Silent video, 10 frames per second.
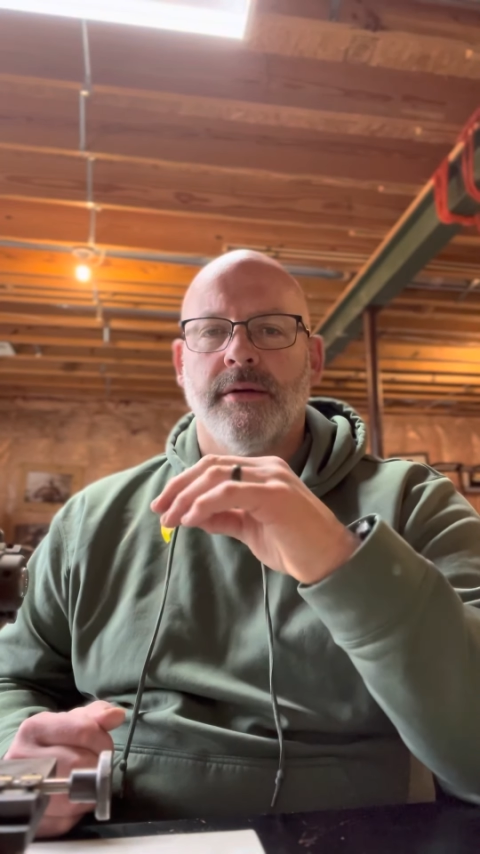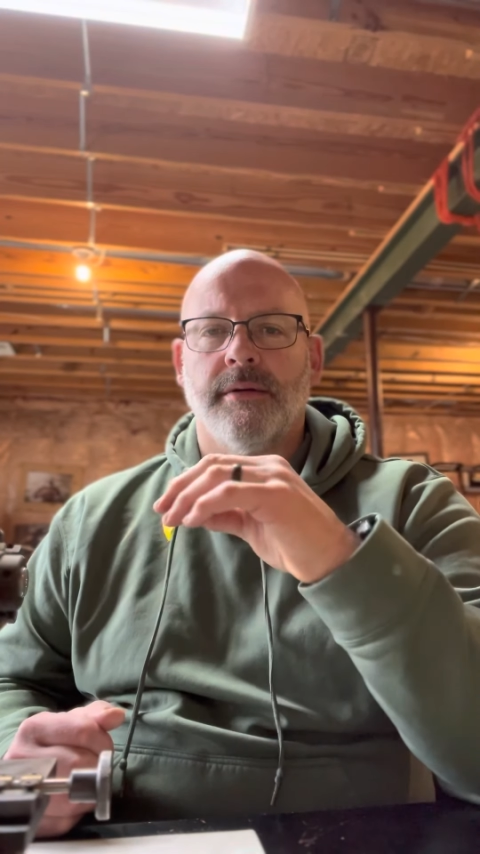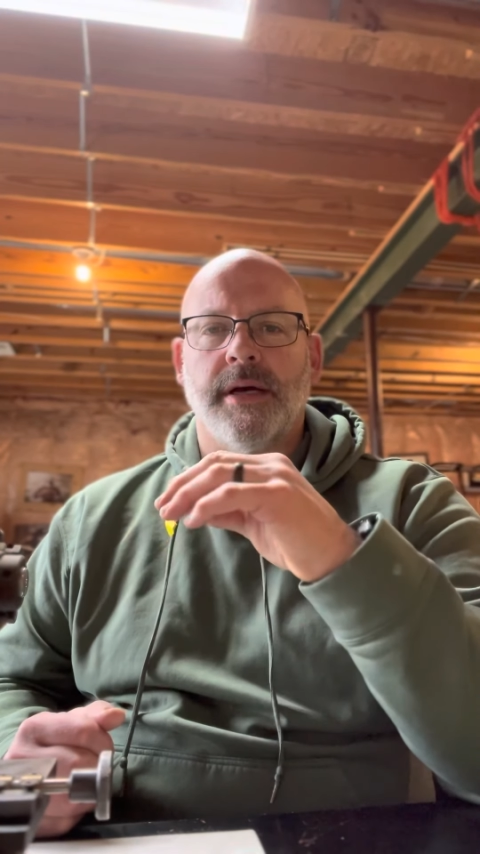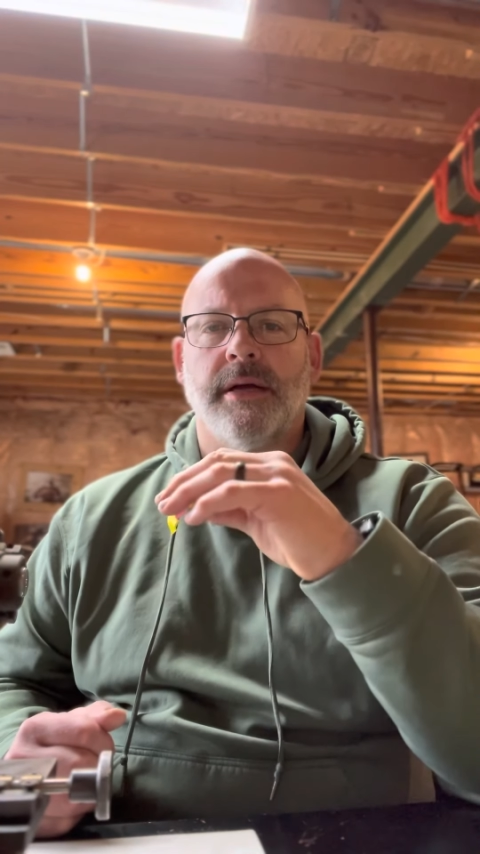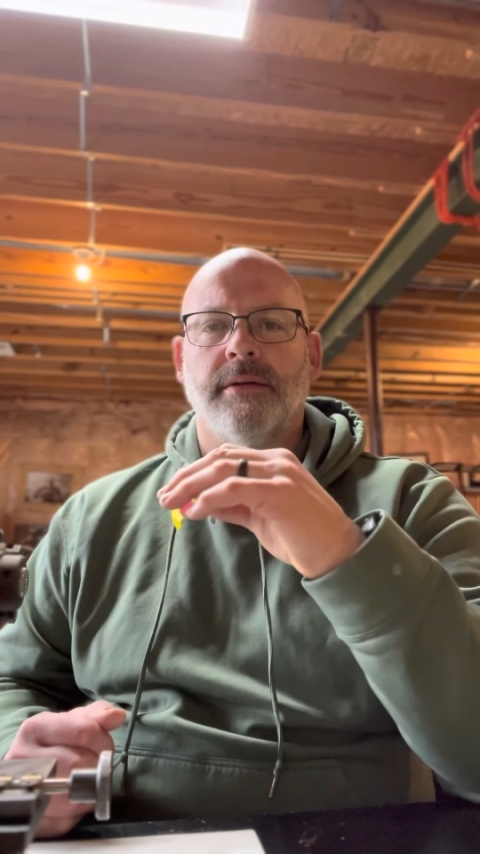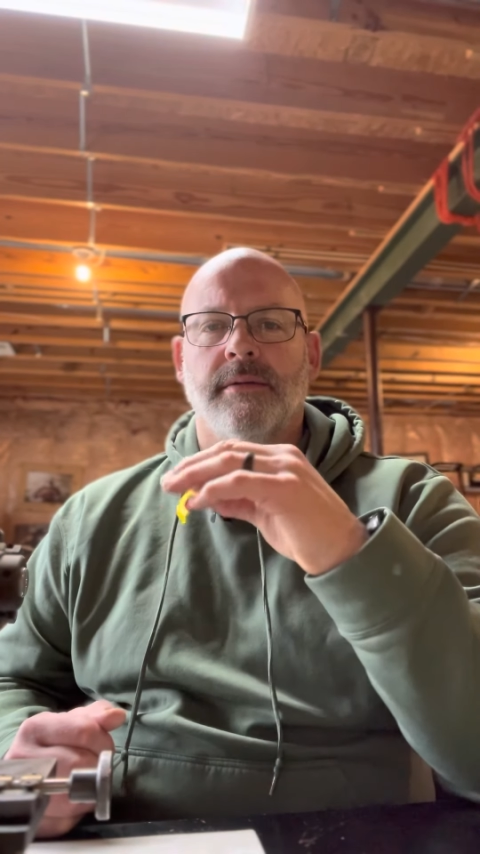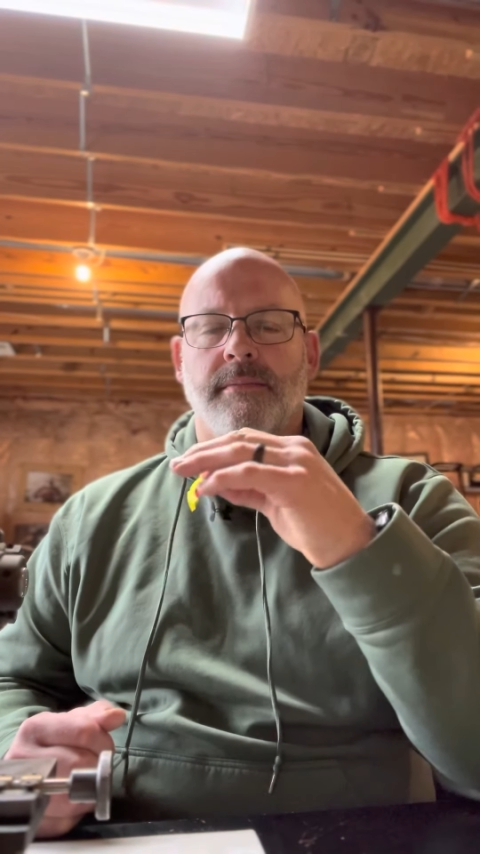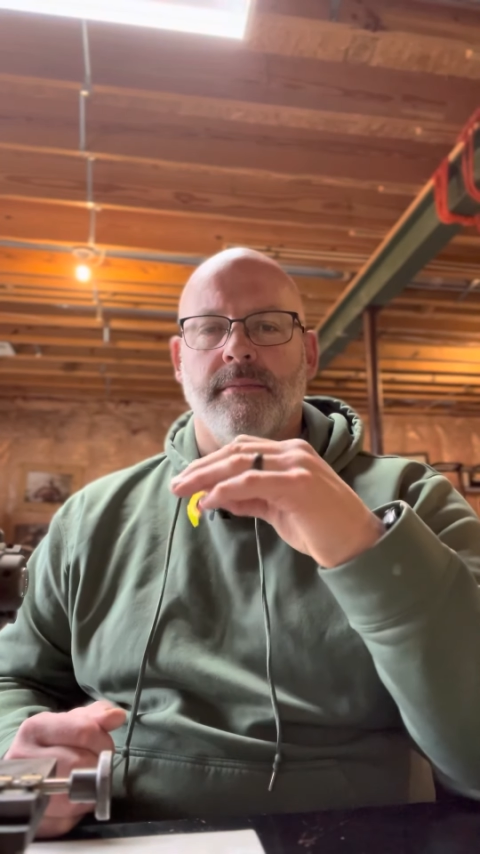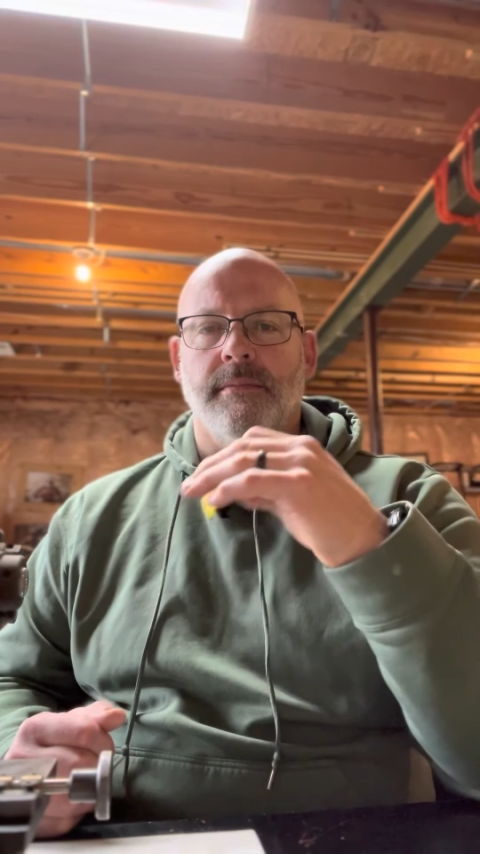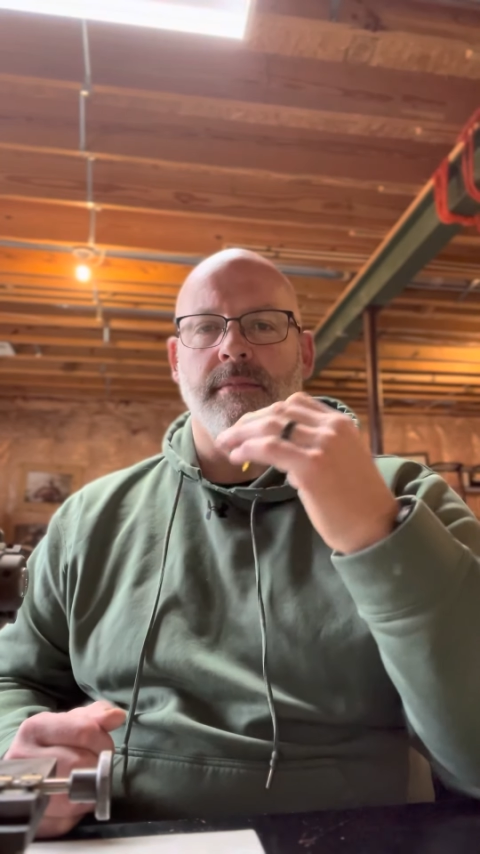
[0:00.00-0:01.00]
Well,
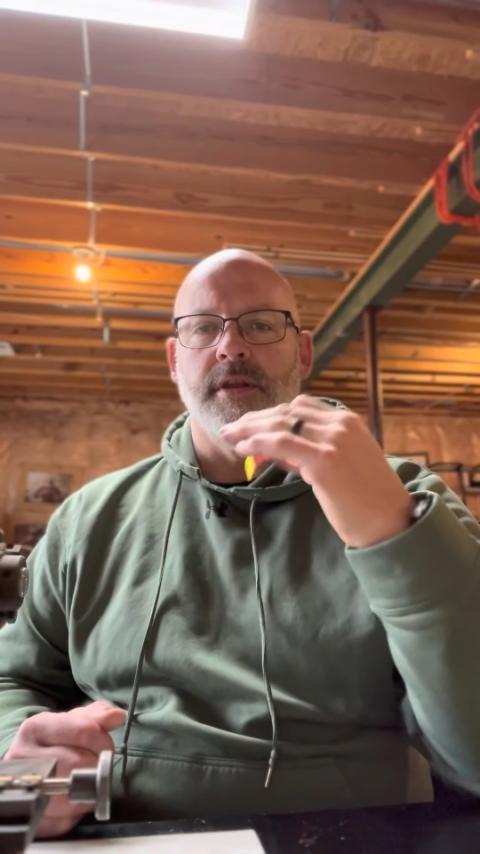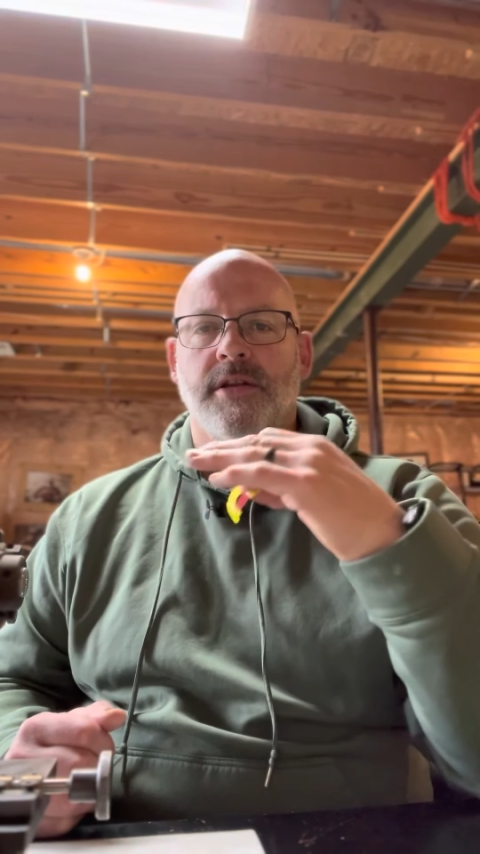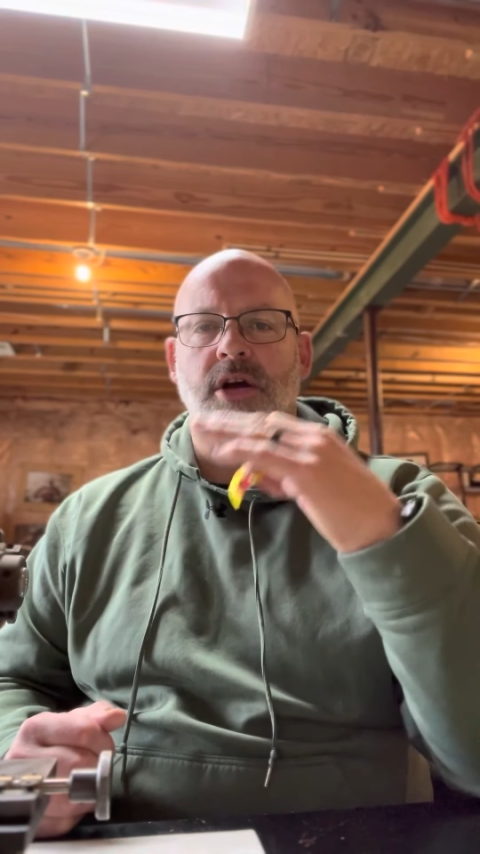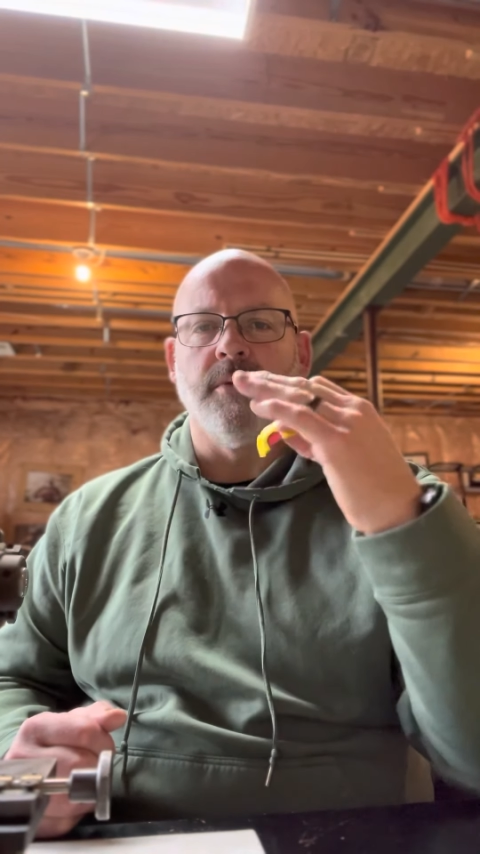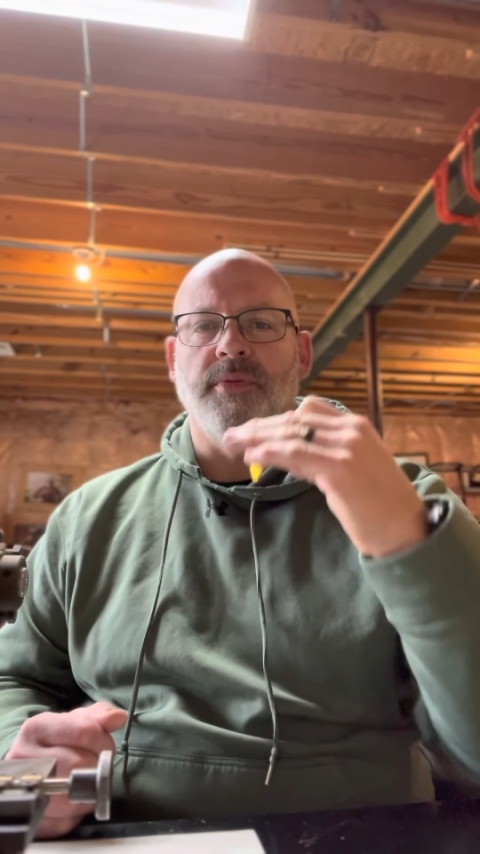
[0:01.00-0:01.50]
the tongue